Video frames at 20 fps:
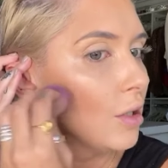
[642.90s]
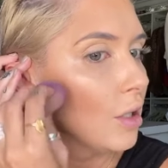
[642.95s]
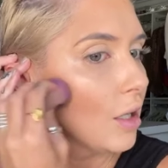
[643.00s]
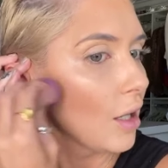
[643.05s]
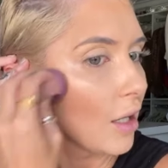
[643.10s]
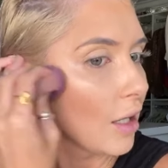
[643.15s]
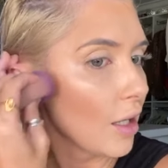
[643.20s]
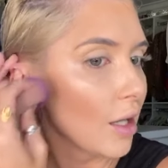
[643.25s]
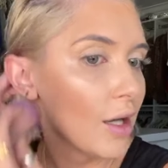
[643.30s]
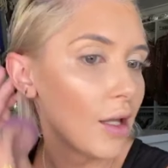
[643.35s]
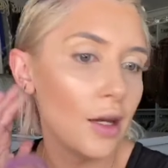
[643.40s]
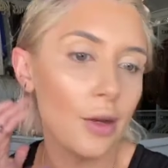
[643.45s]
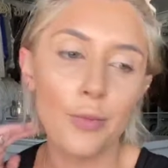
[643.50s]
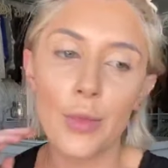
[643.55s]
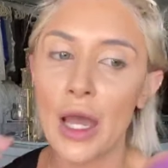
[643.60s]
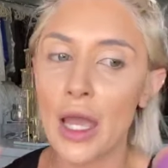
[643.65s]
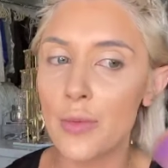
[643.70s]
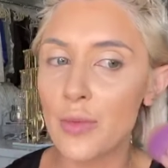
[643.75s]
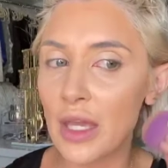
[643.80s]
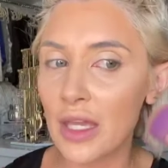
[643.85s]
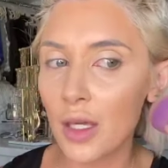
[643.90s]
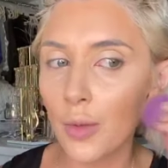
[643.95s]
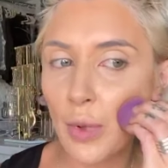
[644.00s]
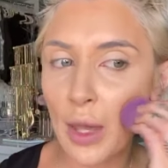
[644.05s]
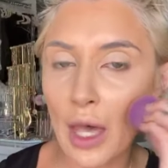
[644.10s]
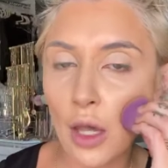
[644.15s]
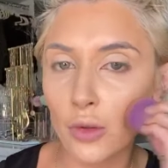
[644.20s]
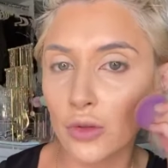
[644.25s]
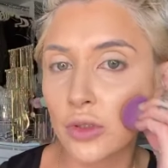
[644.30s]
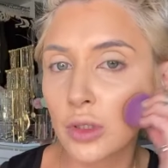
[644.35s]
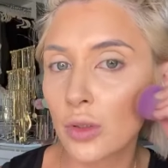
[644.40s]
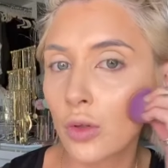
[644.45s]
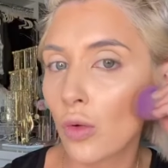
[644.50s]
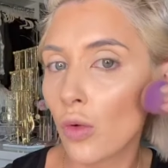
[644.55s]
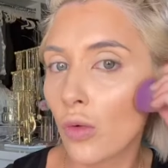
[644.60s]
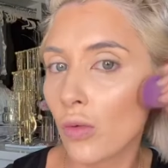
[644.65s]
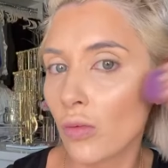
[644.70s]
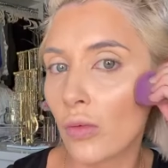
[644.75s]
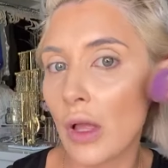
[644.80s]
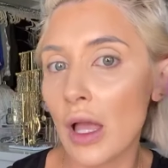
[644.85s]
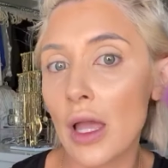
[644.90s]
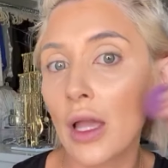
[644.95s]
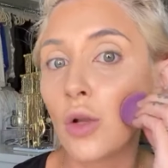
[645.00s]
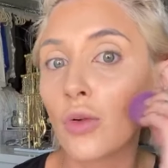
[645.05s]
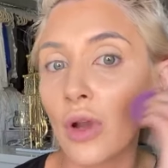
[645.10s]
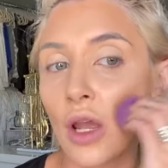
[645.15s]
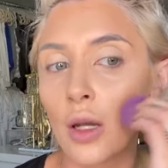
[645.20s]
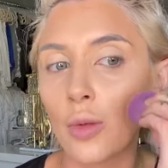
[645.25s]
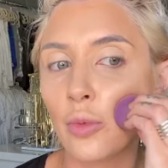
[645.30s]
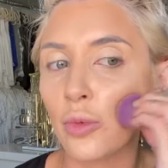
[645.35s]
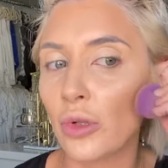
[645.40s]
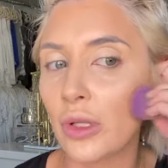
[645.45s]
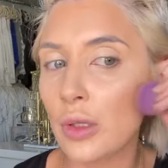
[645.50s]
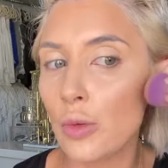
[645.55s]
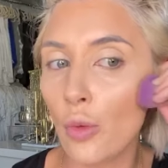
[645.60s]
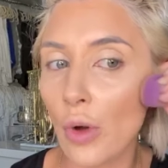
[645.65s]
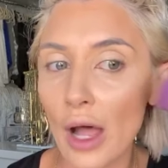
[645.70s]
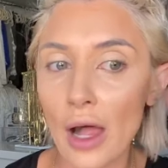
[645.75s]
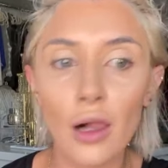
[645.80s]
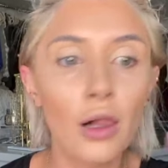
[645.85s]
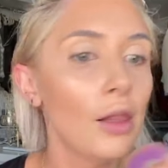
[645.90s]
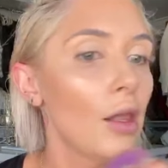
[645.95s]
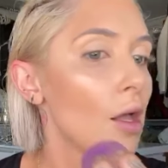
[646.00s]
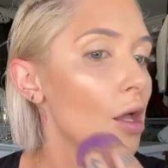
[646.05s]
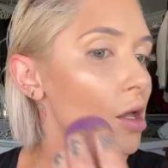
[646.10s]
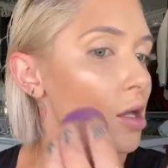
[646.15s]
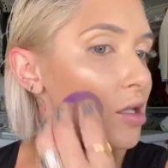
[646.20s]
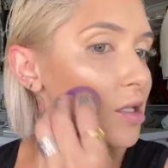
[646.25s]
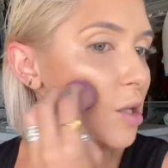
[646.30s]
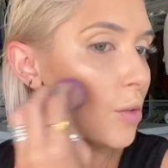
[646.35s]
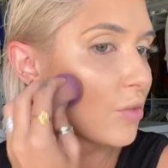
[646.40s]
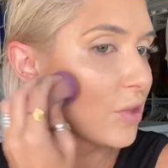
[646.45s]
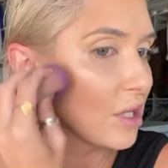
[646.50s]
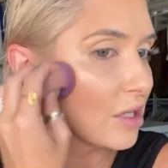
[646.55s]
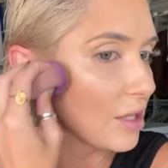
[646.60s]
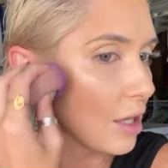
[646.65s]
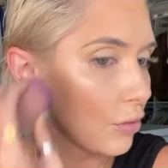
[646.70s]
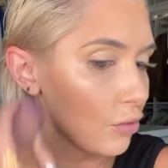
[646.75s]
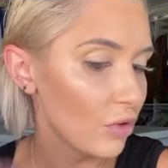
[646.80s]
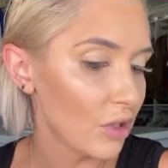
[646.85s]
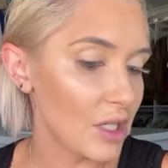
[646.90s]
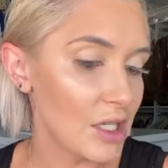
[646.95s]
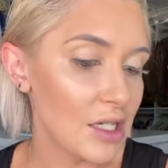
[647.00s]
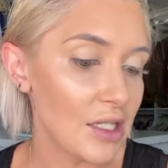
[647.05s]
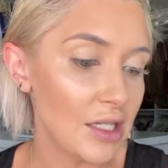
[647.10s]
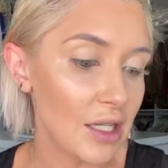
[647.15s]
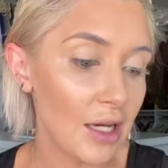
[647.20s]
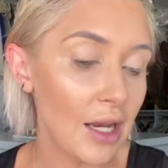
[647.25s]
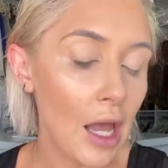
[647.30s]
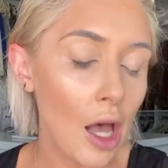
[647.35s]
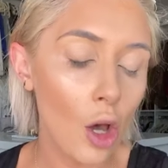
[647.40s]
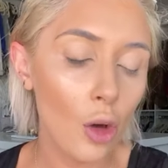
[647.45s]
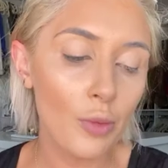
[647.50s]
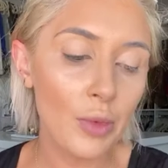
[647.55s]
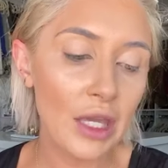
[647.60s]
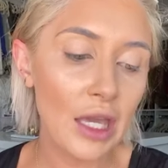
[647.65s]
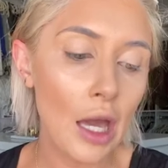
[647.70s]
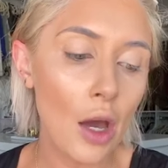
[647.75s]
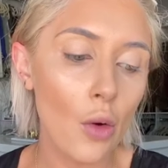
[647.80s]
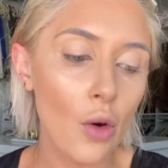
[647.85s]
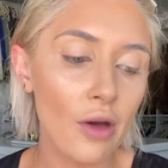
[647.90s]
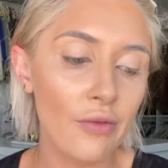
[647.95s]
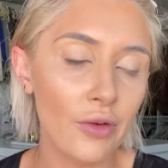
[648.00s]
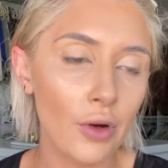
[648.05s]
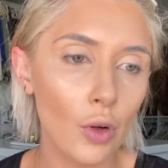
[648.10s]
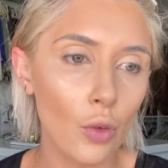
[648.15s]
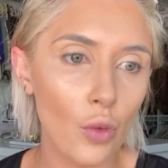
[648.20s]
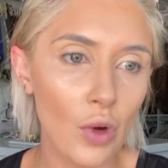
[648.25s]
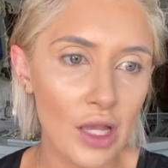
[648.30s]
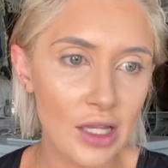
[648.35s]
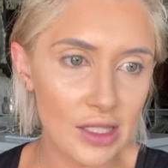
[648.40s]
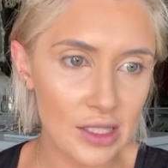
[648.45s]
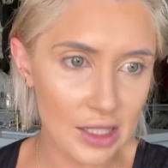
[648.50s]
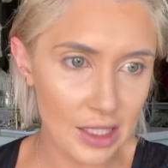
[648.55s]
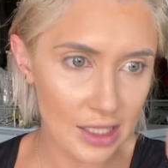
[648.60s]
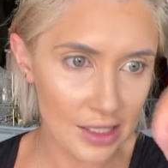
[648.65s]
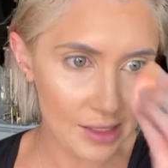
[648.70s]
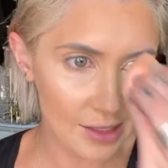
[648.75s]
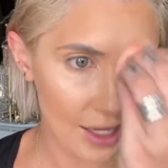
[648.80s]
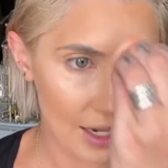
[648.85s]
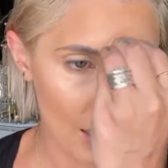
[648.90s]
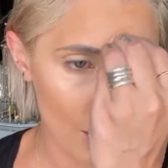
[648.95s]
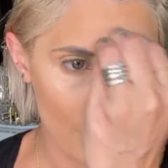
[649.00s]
and my makeup held incredibly well. Something that really did help me, however, was the setting